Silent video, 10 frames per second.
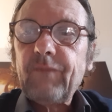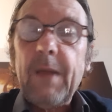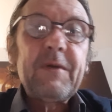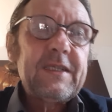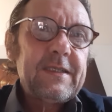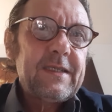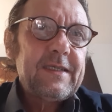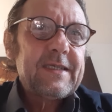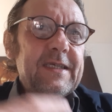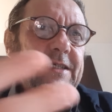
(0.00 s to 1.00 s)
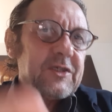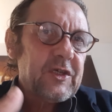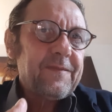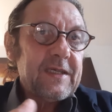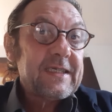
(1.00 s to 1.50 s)
But this
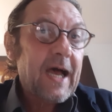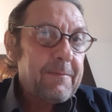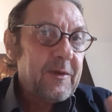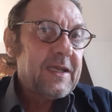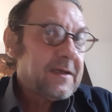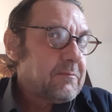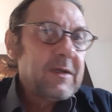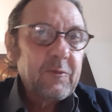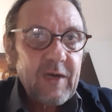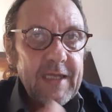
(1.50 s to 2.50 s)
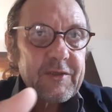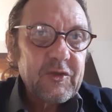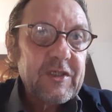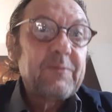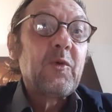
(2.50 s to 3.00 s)
shift is happening in
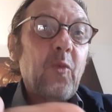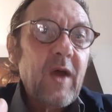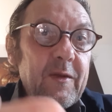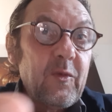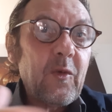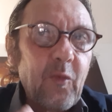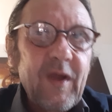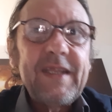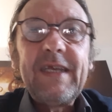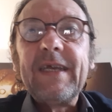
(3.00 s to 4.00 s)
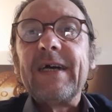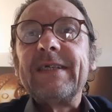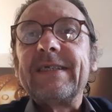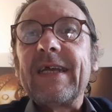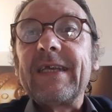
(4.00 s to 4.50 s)
relationship to when we're ready. Huh?
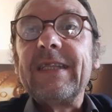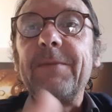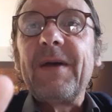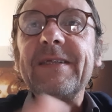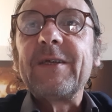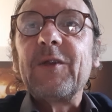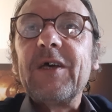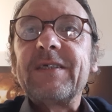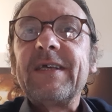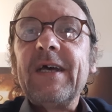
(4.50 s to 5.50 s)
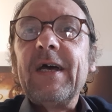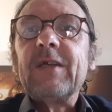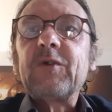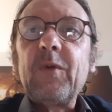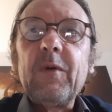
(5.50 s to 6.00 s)
It's like it depends on us.
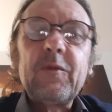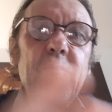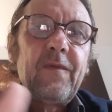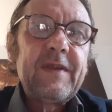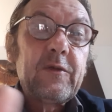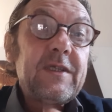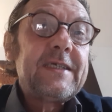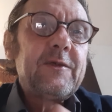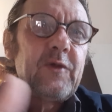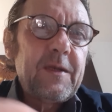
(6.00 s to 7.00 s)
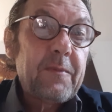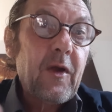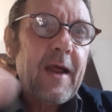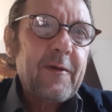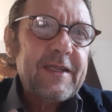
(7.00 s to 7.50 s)
So we want to move into this
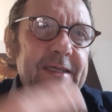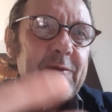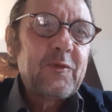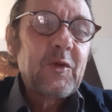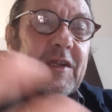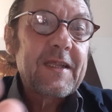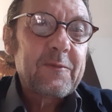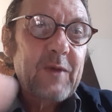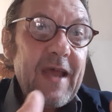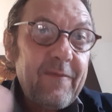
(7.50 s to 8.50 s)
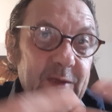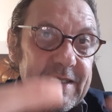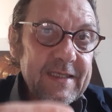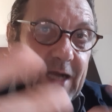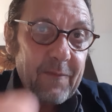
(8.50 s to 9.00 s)
unipolarity, to know that
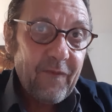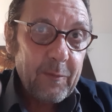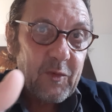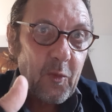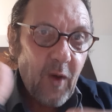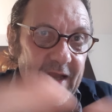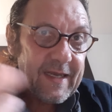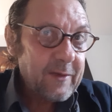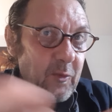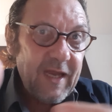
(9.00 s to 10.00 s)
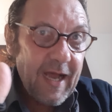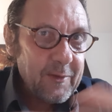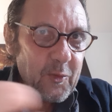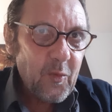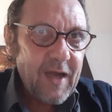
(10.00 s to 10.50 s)
everything comes from the one, and we are
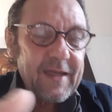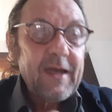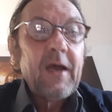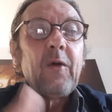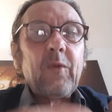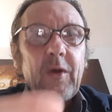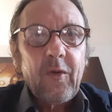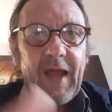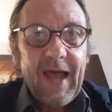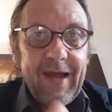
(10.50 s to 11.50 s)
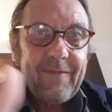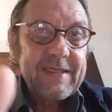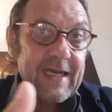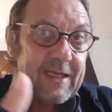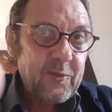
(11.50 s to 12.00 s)
the one. We all have,
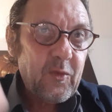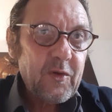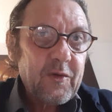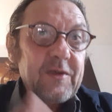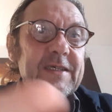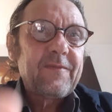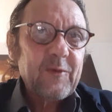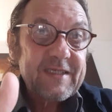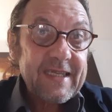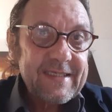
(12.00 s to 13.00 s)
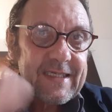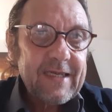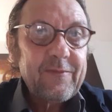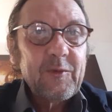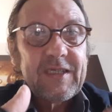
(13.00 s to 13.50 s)
as light workers, if we're
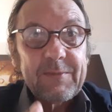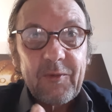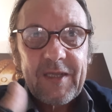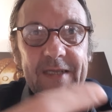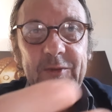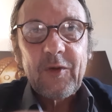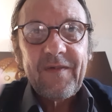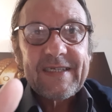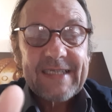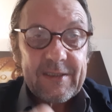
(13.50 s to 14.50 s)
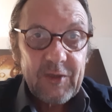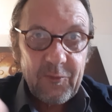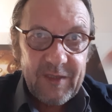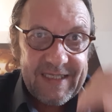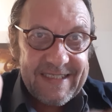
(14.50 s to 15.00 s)
sensitive to this potential of ascension,
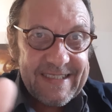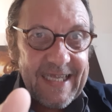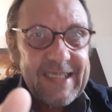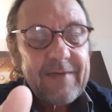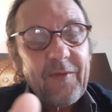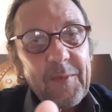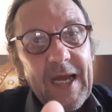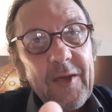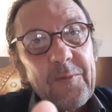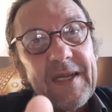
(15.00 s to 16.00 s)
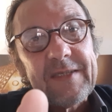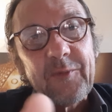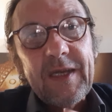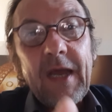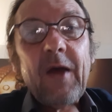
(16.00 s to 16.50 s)
we descended from higher planes.
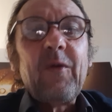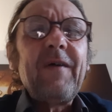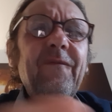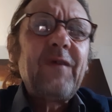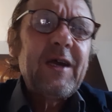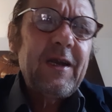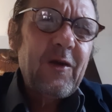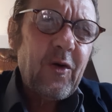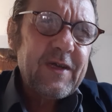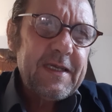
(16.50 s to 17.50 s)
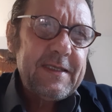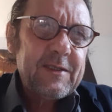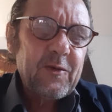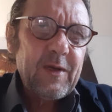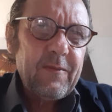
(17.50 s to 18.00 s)
We have very long
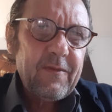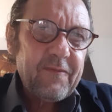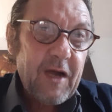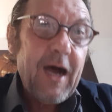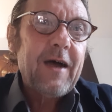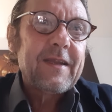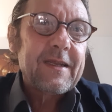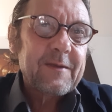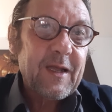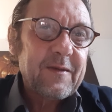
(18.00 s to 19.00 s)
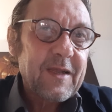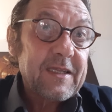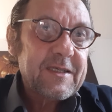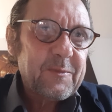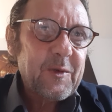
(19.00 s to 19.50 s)
history with God
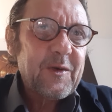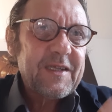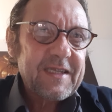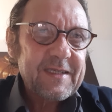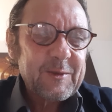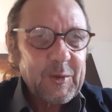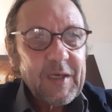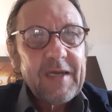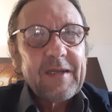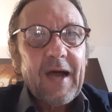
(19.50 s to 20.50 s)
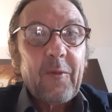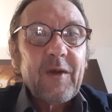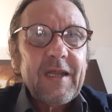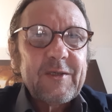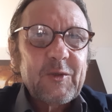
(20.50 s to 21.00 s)
and spirit. And so our
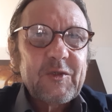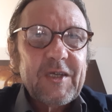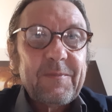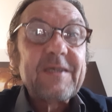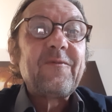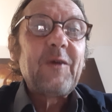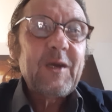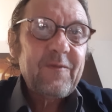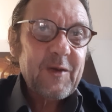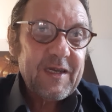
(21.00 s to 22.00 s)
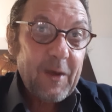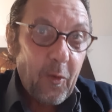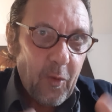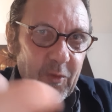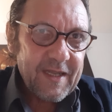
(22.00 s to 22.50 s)
relationship is very, very
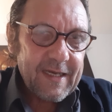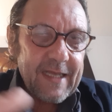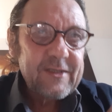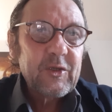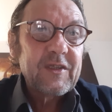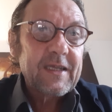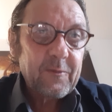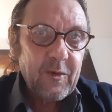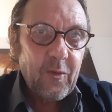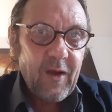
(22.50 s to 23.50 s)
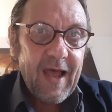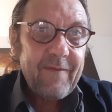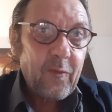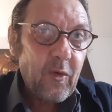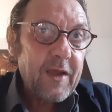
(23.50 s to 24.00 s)
old and ancient, and we all
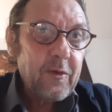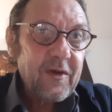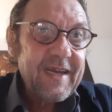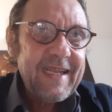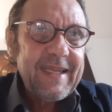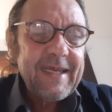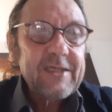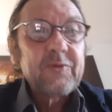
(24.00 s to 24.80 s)
have royal lineage.